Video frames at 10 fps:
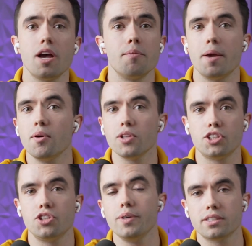maybe only
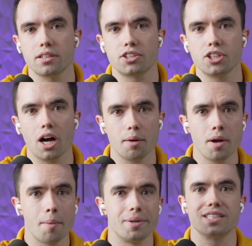2 weeks on the job,
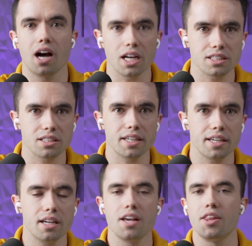but is hustling.